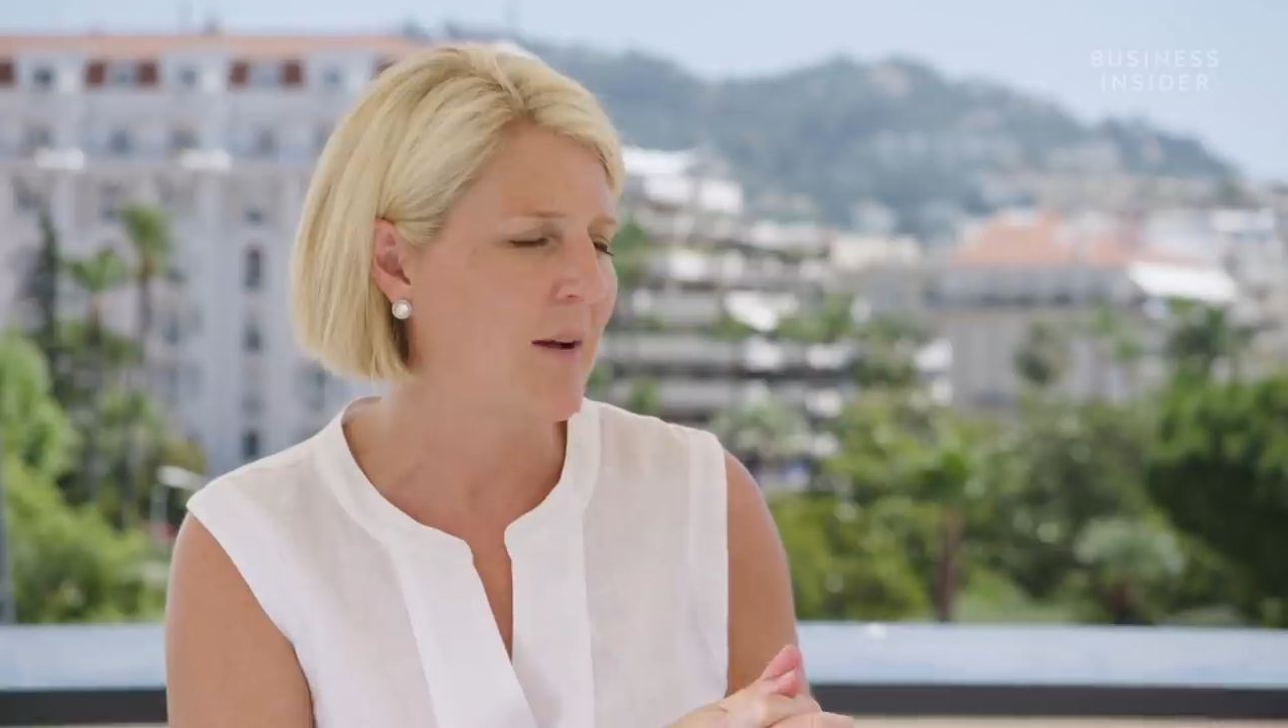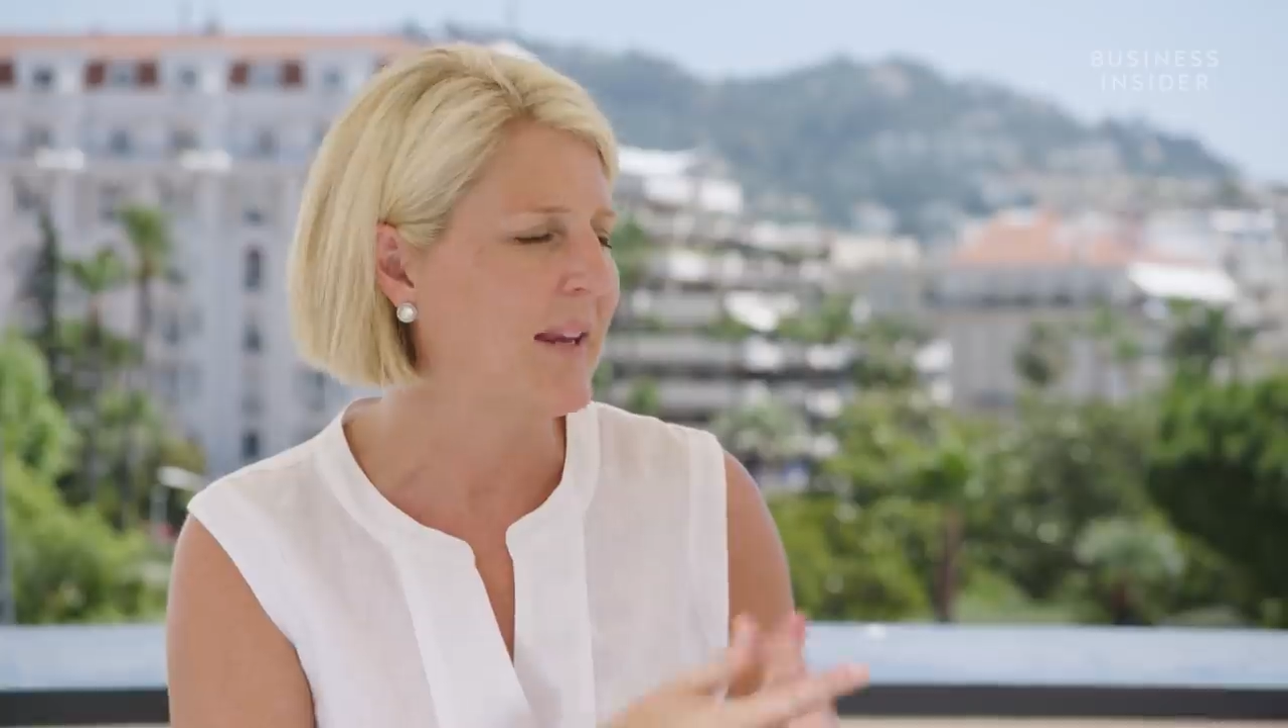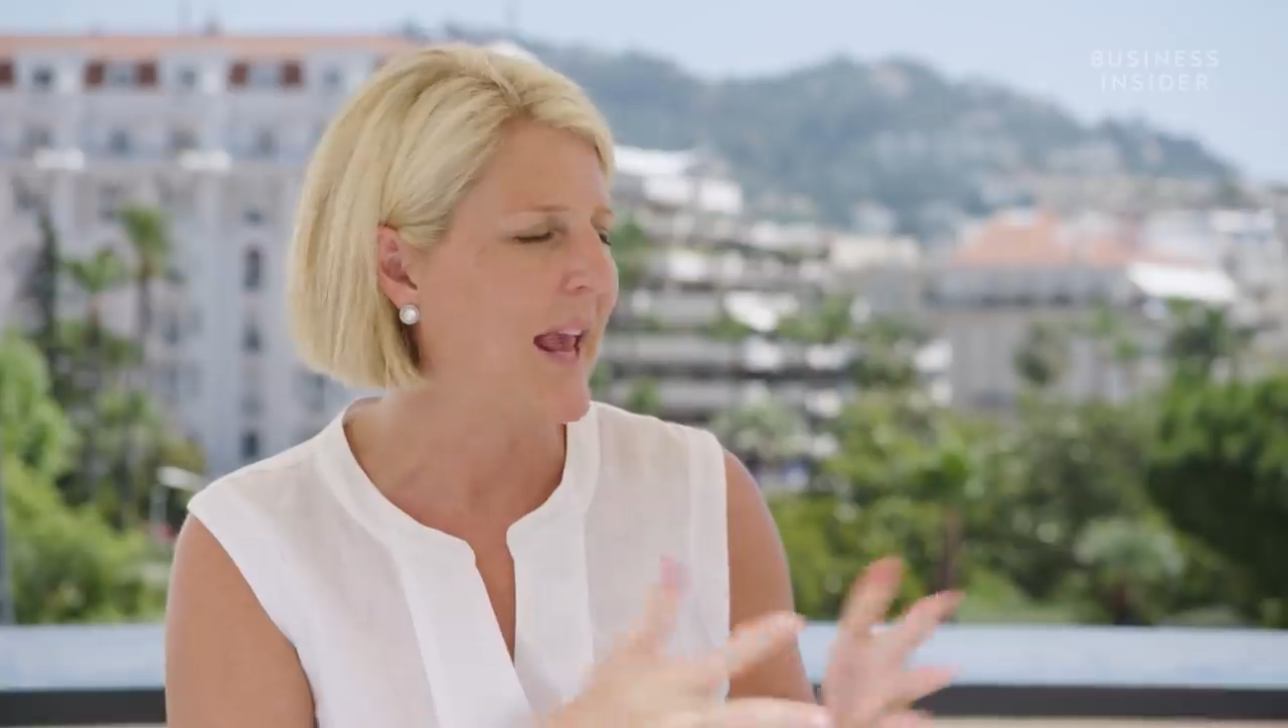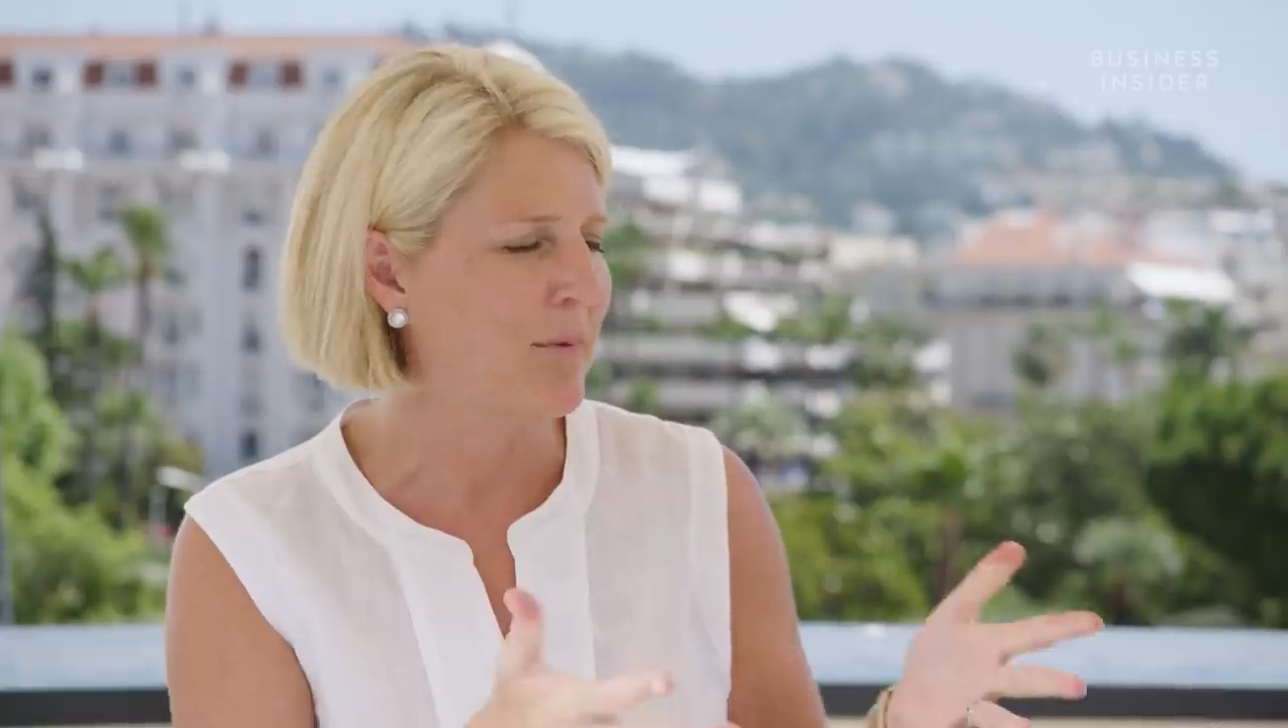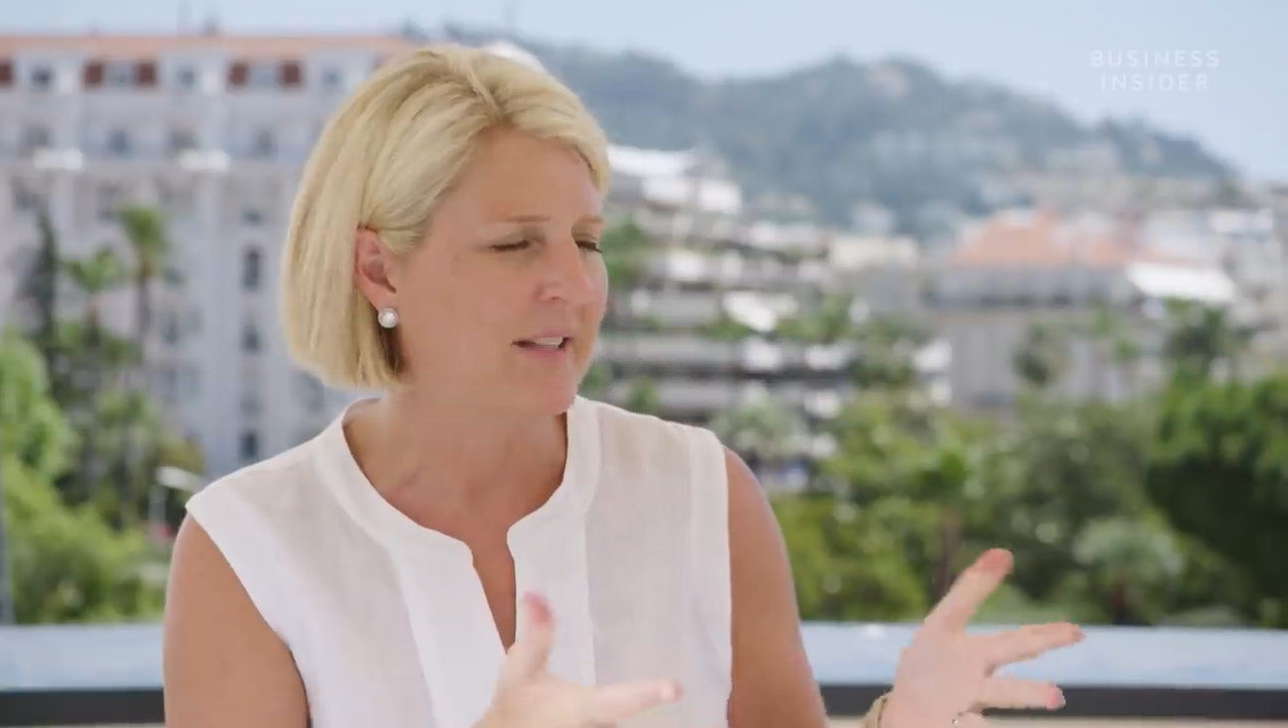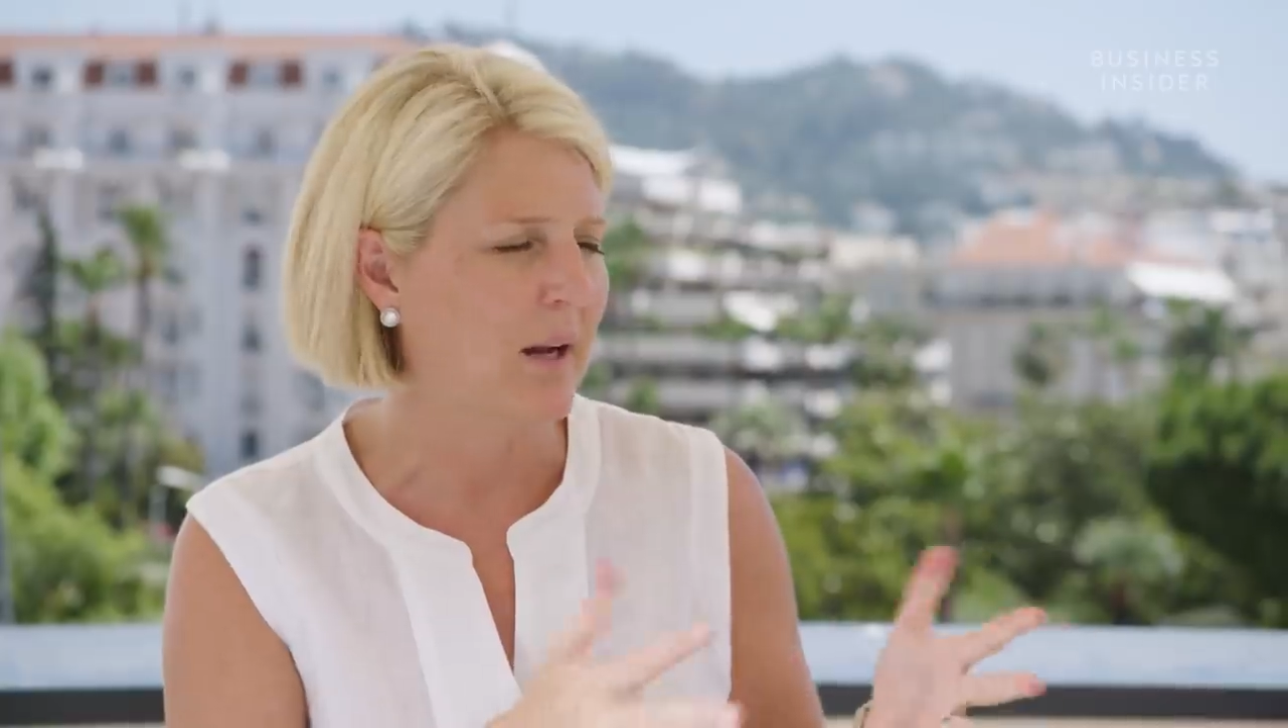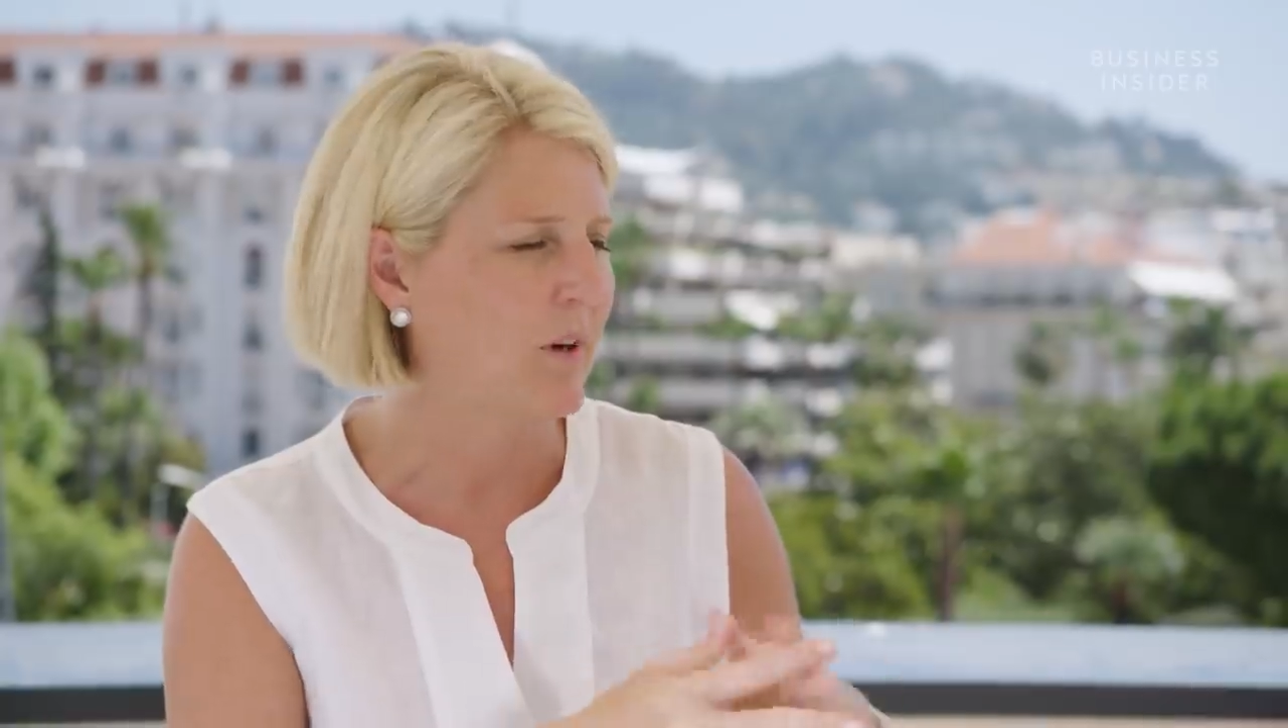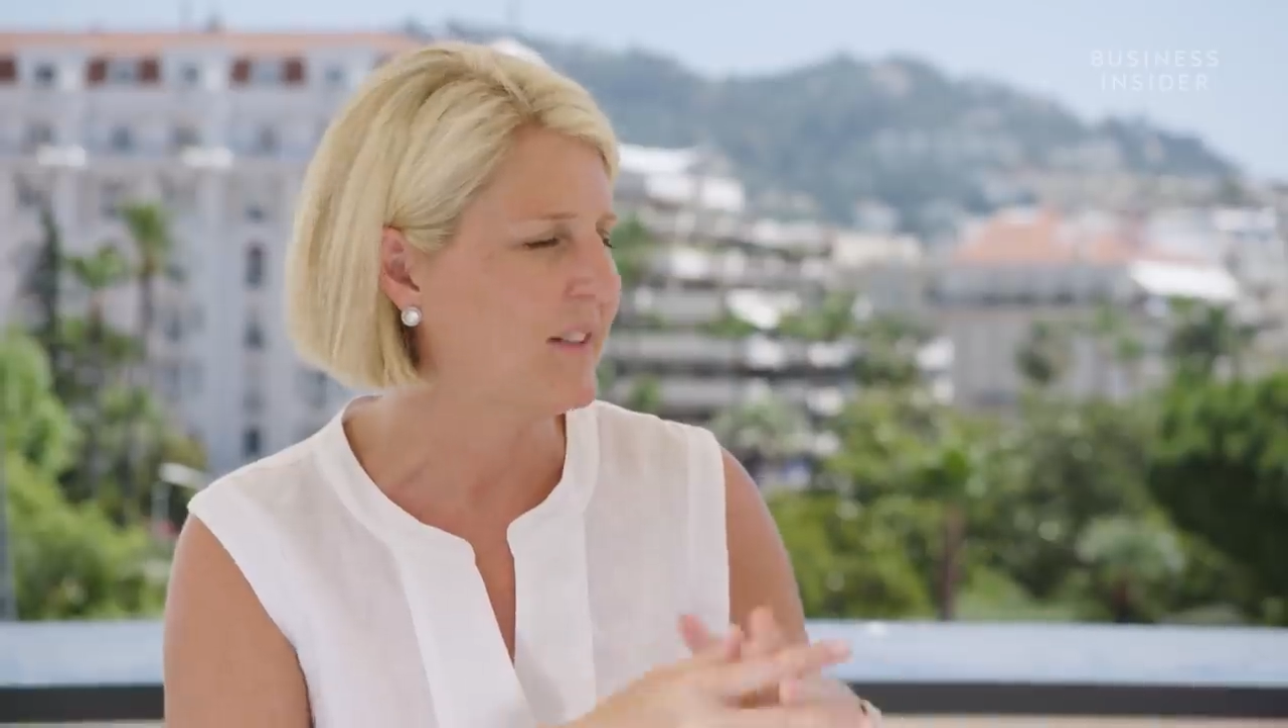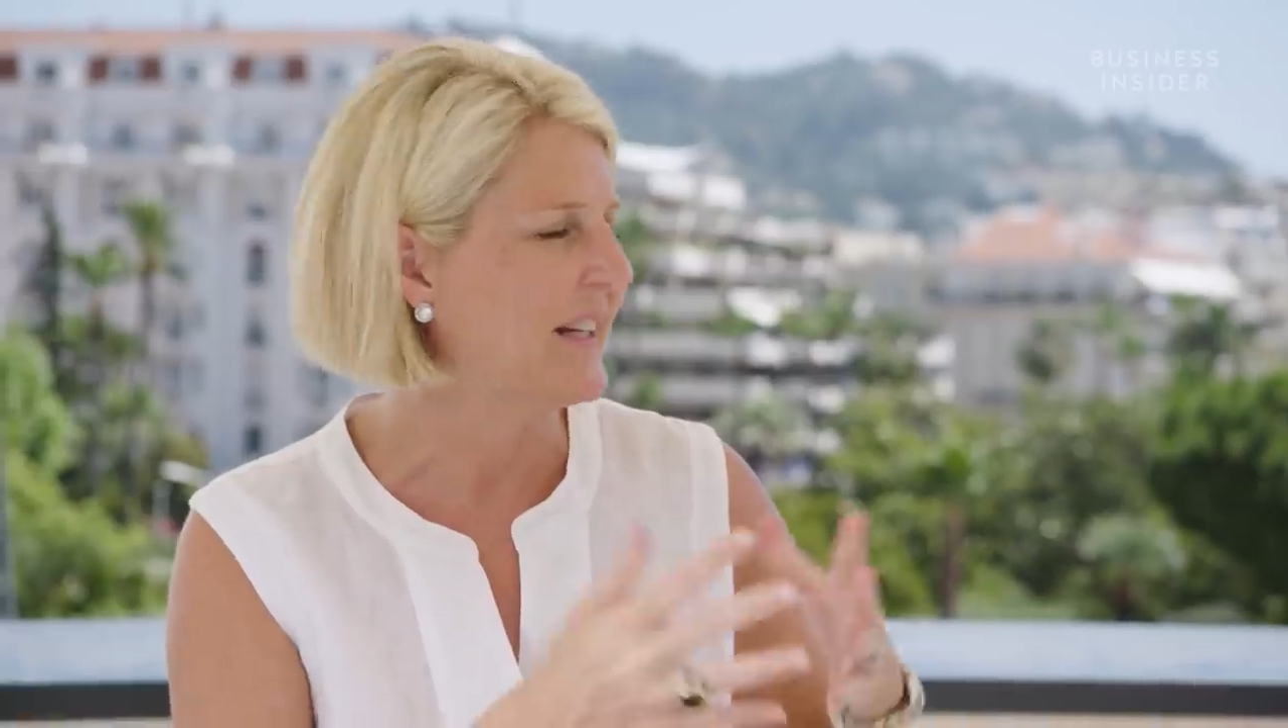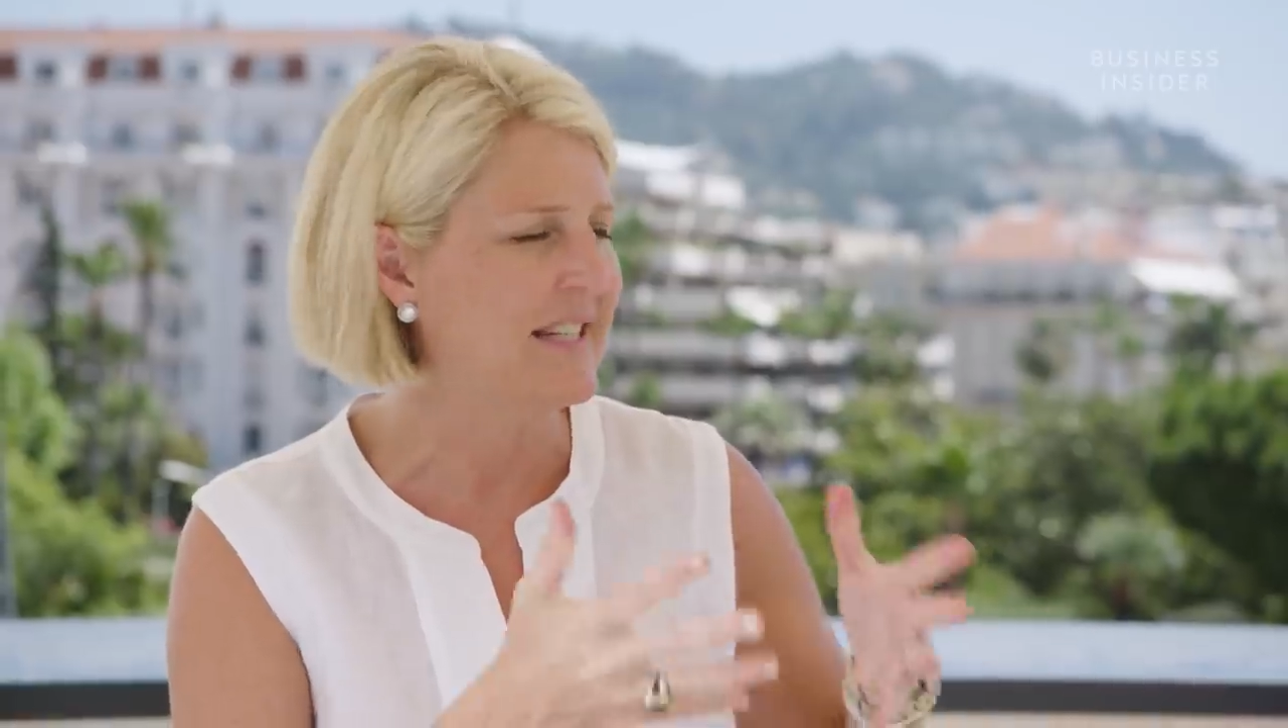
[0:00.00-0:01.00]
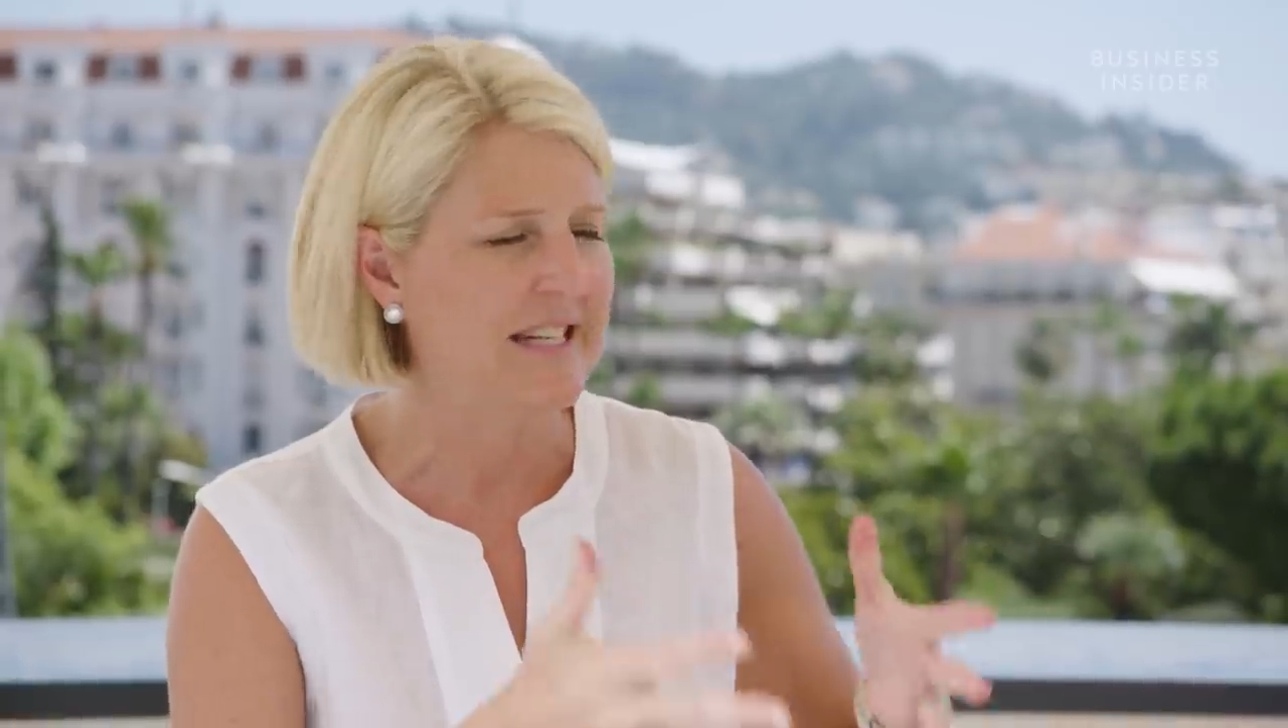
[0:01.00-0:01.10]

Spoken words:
cable networks like